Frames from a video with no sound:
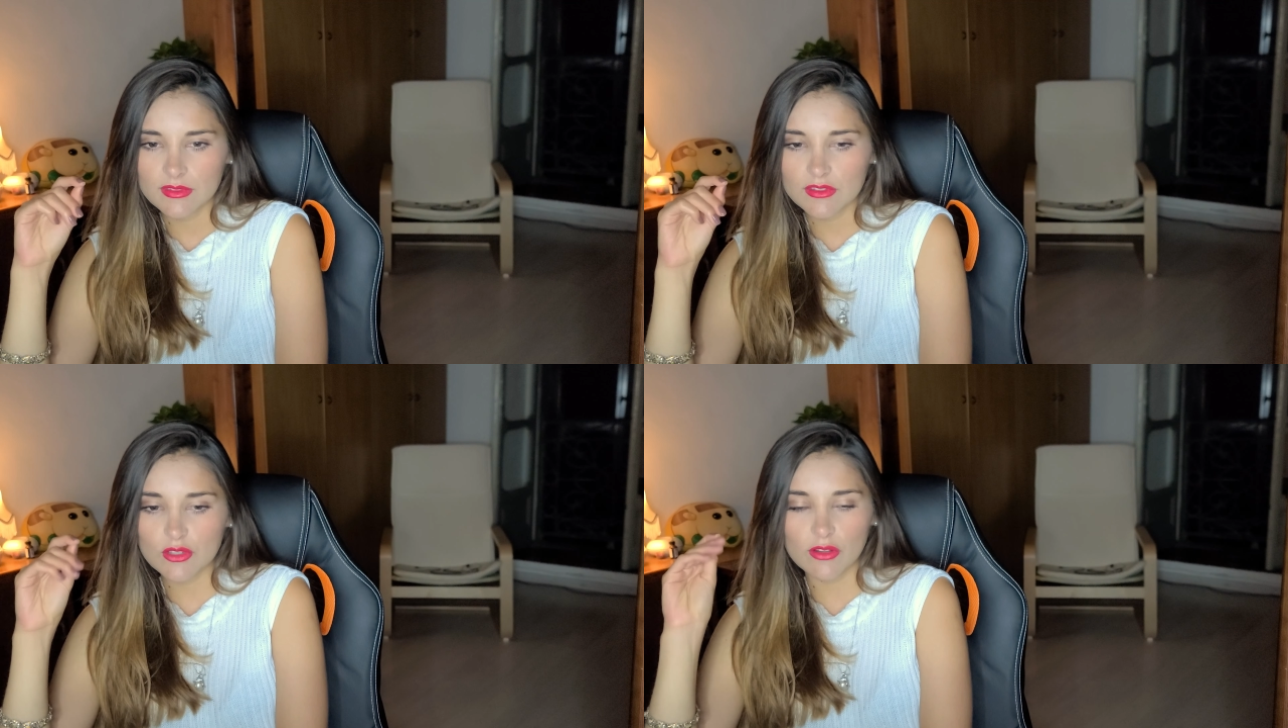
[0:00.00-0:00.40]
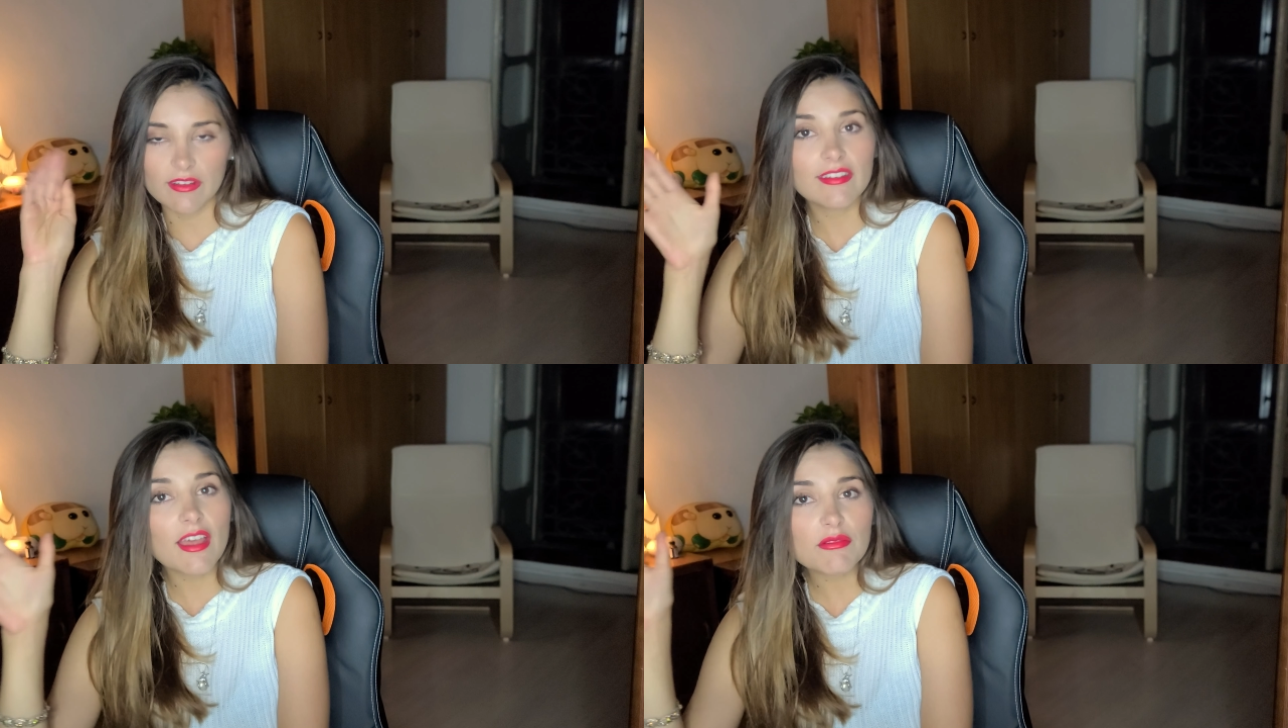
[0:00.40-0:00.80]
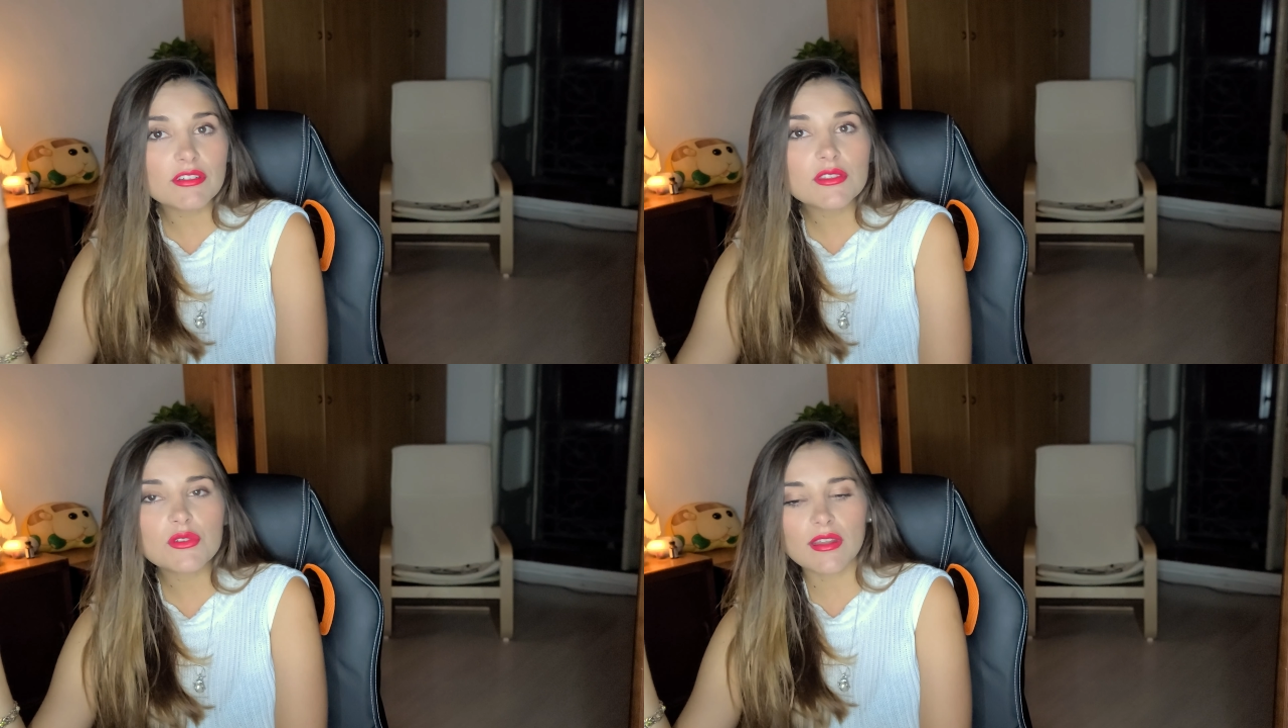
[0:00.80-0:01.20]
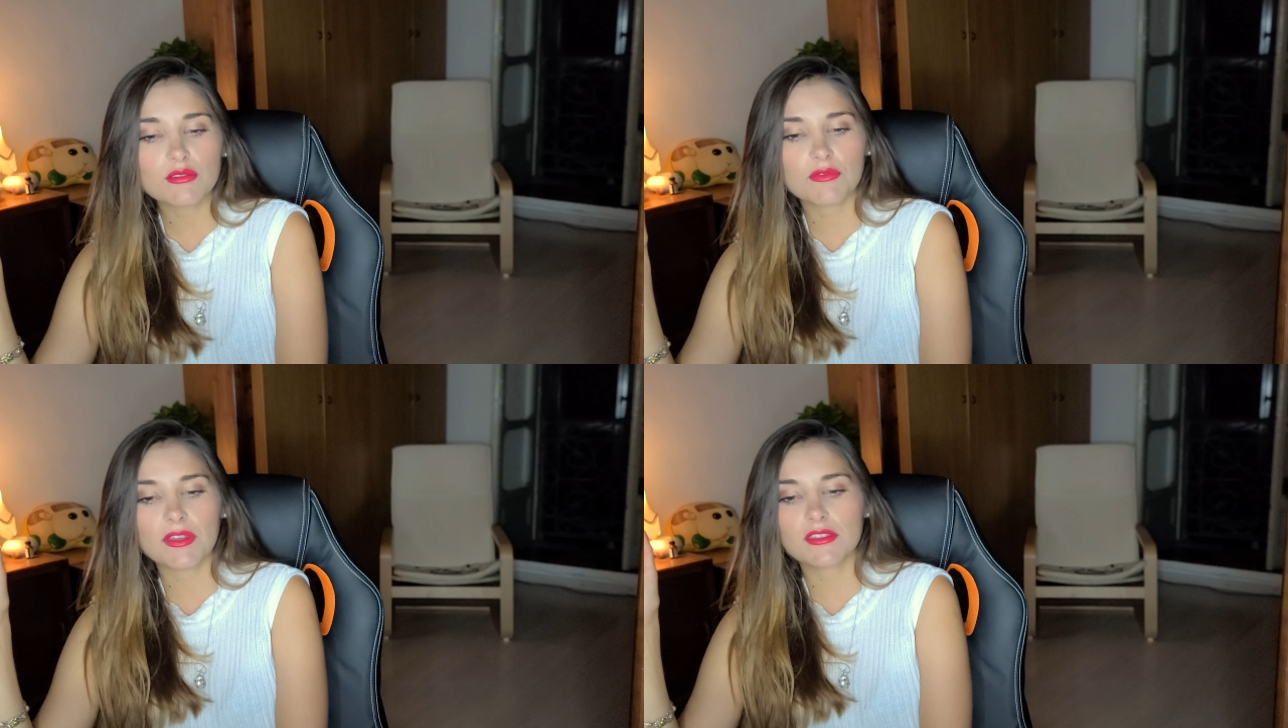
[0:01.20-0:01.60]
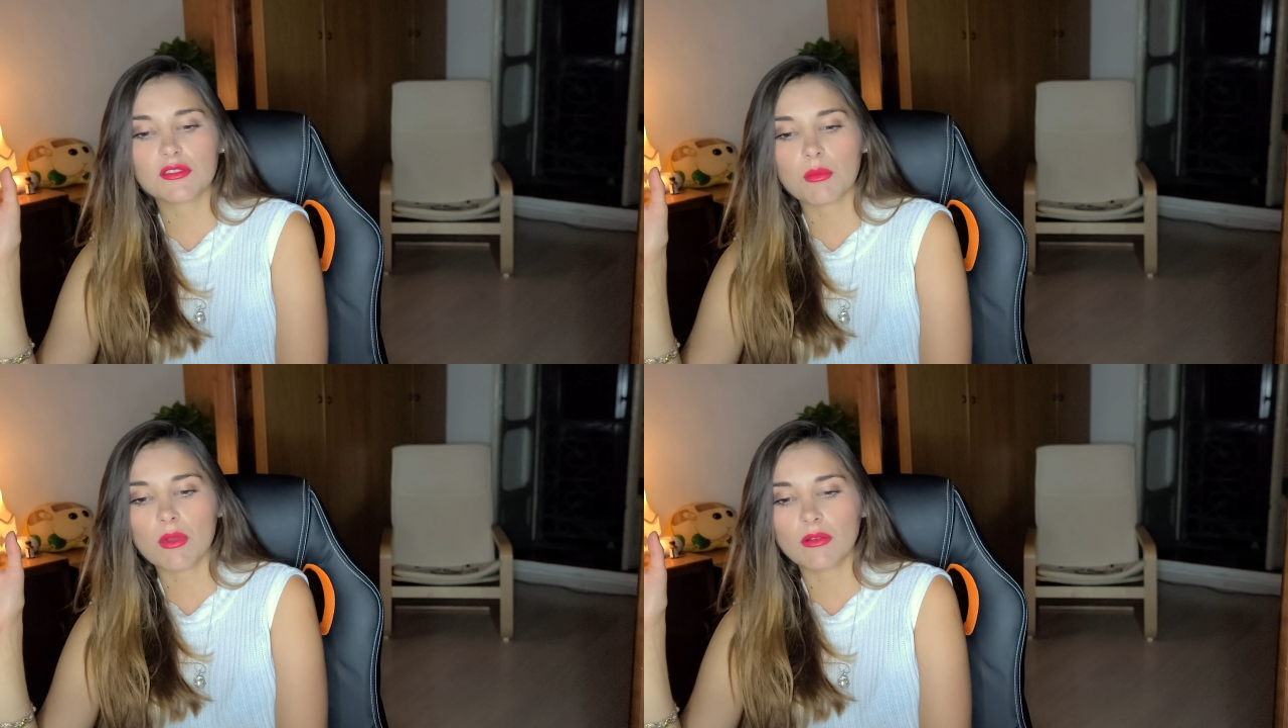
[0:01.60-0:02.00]
So never try to fight
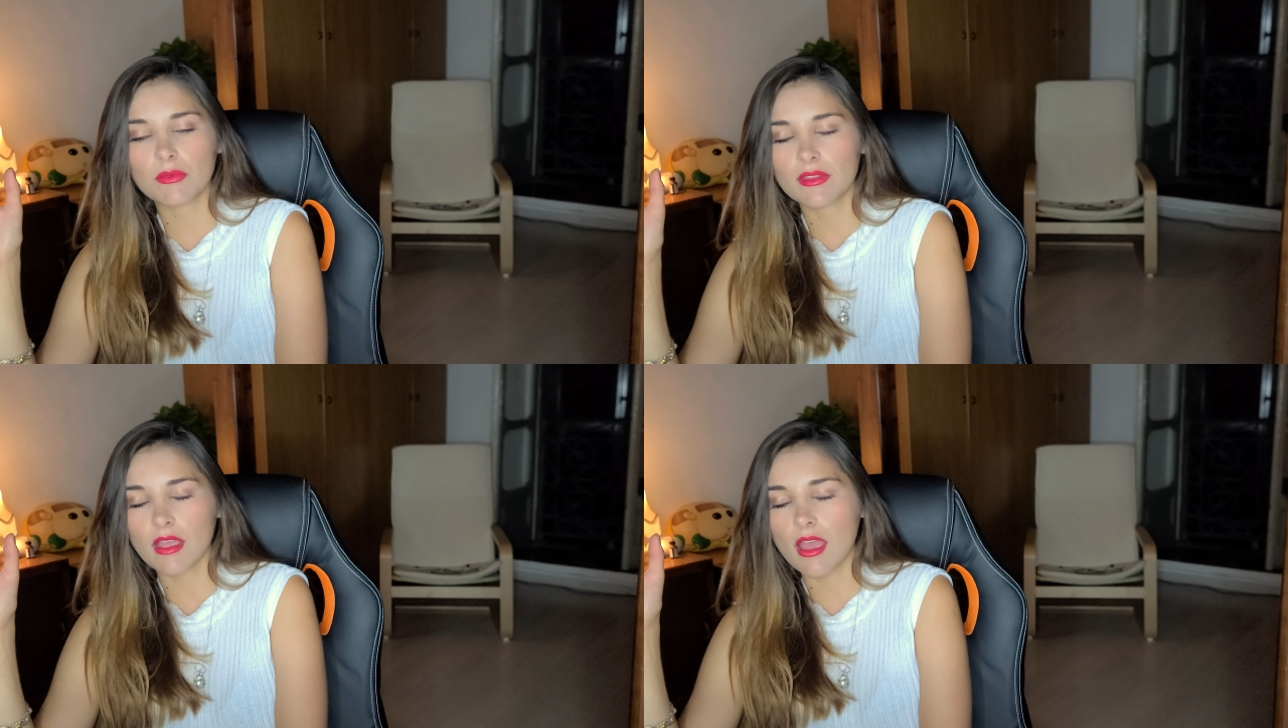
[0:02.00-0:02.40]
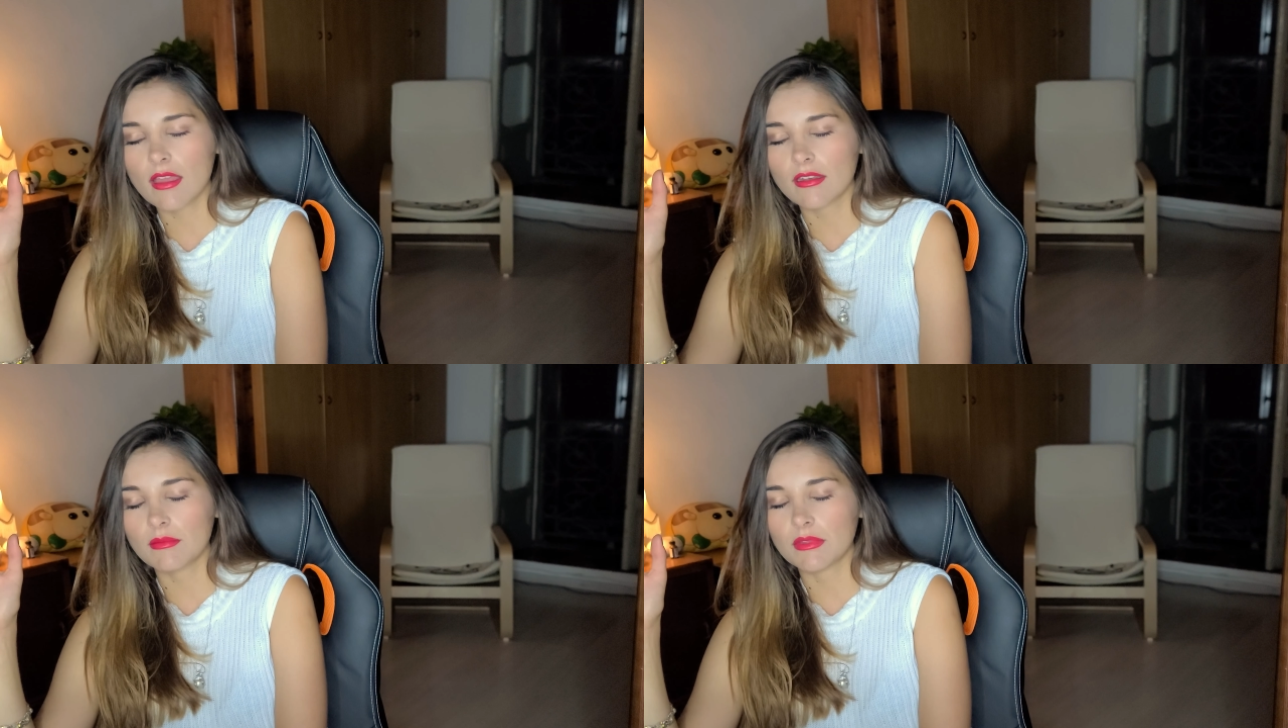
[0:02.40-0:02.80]
someone with a gun.